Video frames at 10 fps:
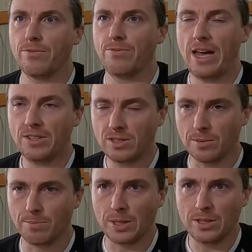fast
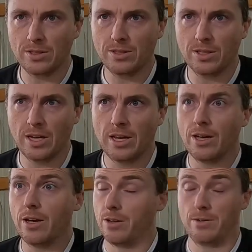to build,
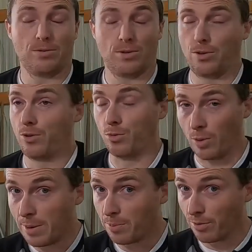great